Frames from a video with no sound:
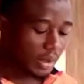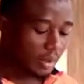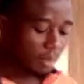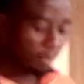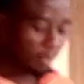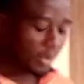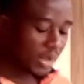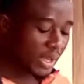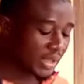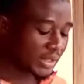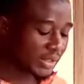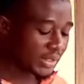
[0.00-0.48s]

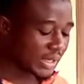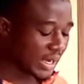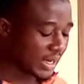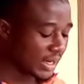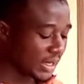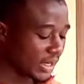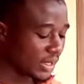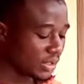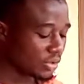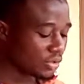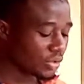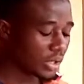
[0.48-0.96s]
pays an
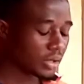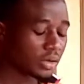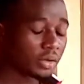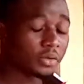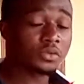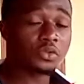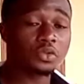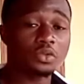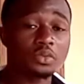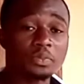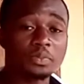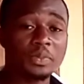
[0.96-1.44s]
interest of
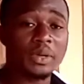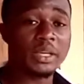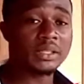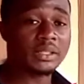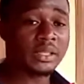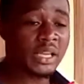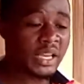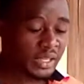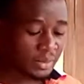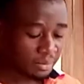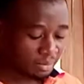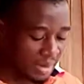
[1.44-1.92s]

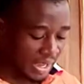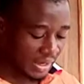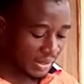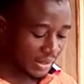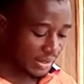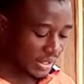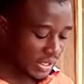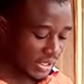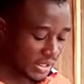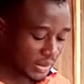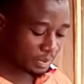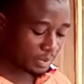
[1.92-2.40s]
2%,
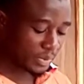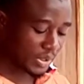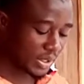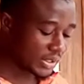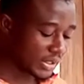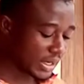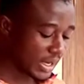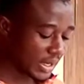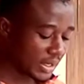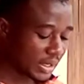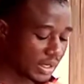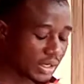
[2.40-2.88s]
Barclays pays
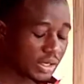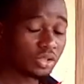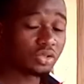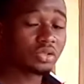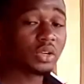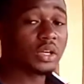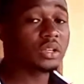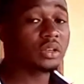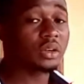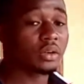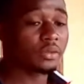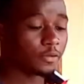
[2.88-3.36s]
an
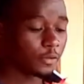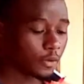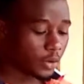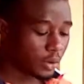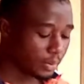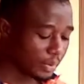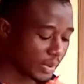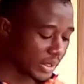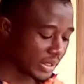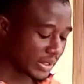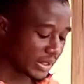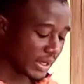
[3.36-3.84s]
interest of
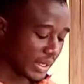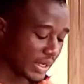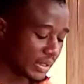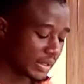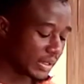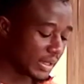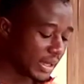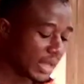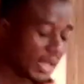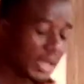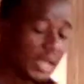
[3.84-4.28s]
4%,